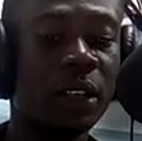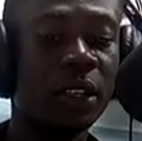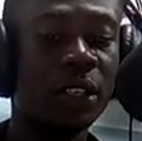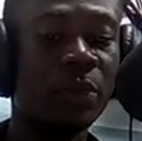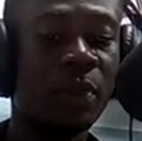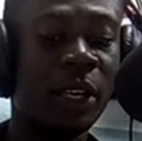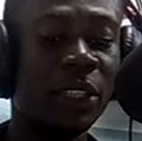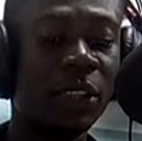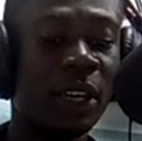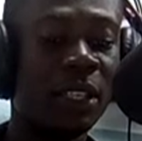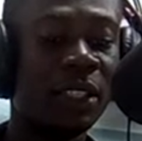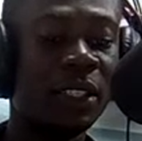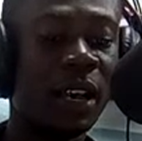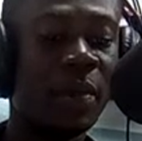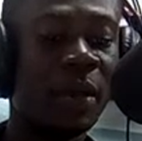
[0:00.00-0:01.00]
special
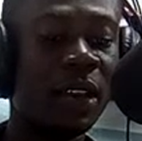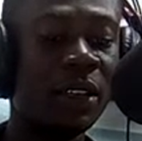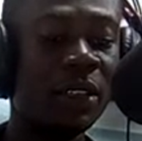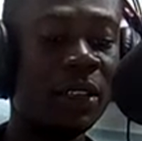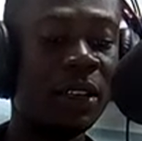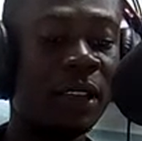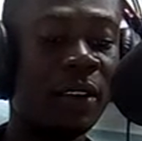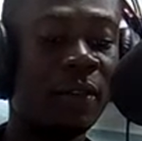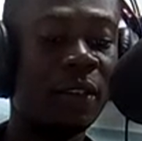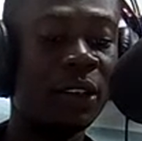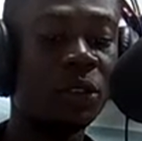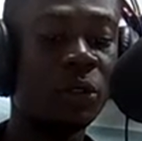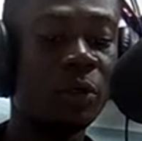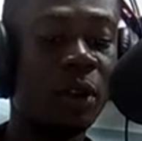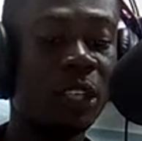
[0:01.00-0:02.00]
assignments and
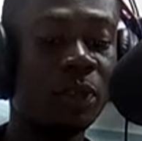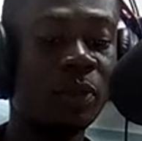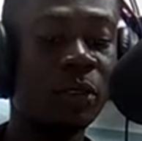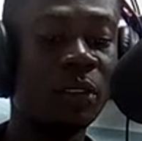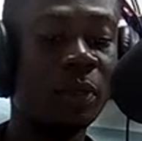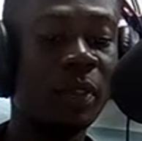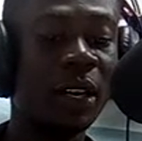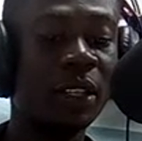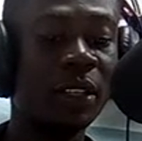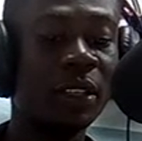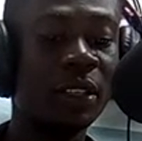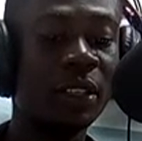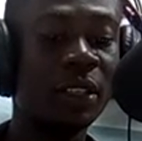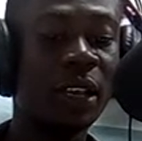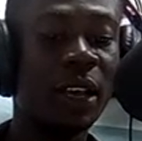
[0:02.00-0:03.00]
advisory
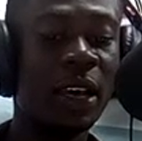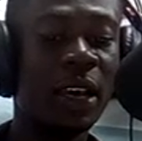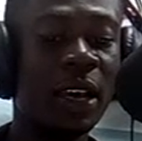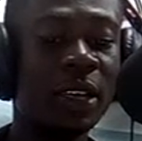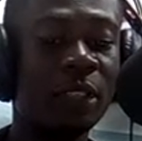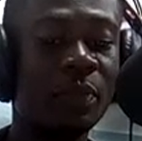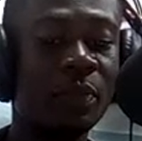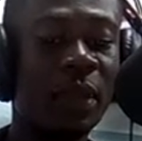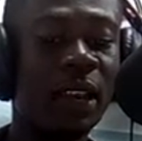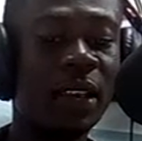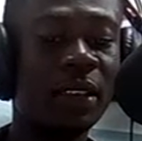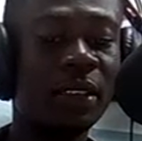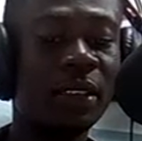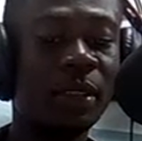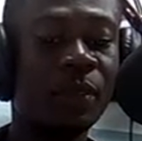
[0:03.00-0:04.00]
responsibilities, is
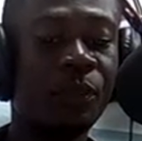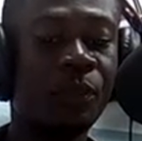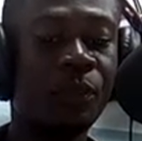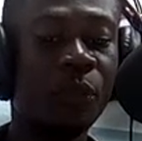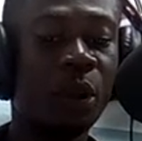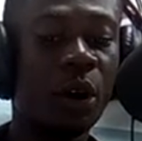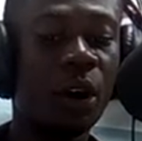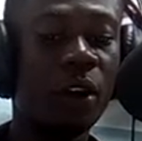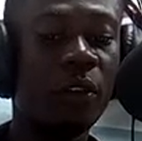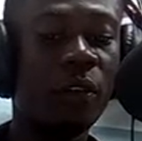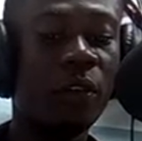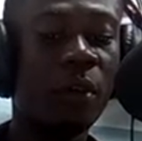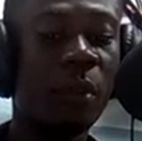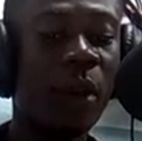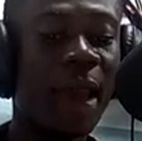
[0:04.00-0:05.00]
made of
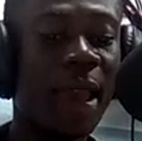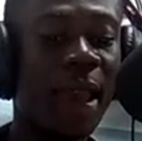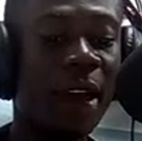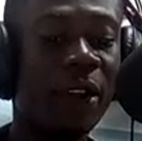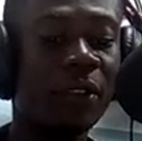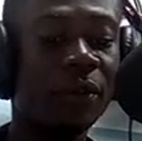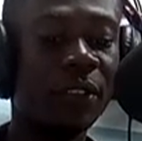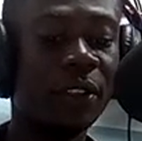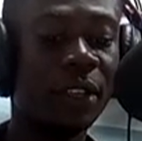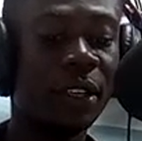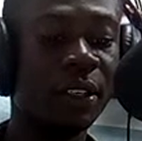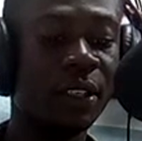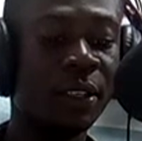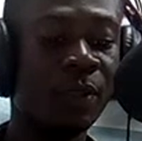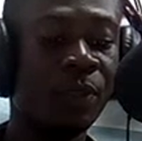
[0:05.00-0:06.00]
former head of
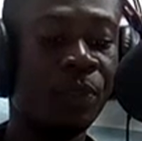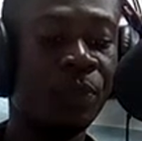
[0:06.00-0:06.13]
state.